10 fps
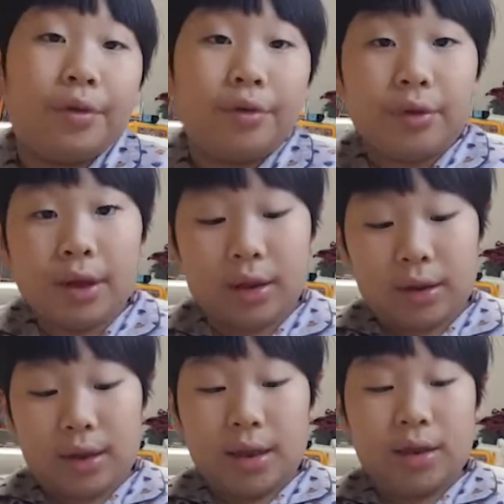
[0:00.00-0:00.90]
Do you think it's
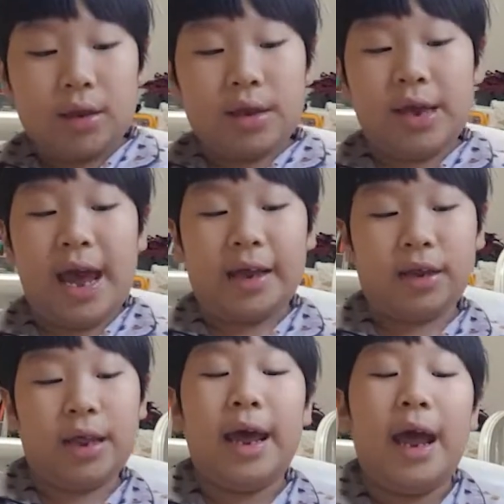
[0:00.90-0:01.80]
this?
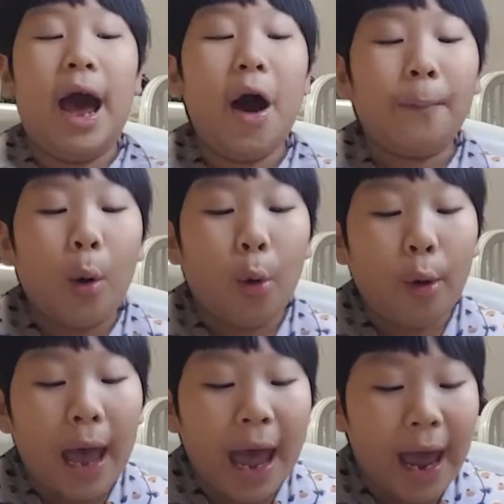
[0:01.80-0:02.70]
Yes. Elbow,
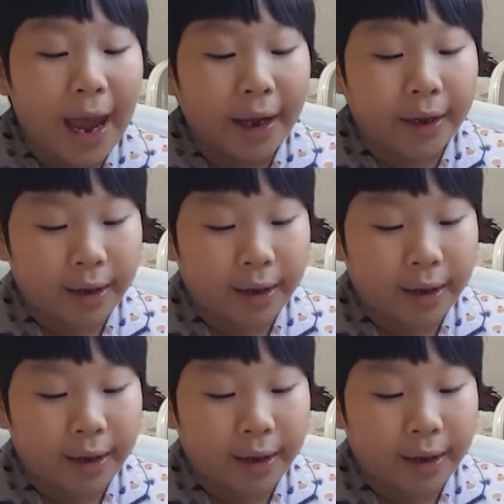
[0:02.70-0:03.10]
egg.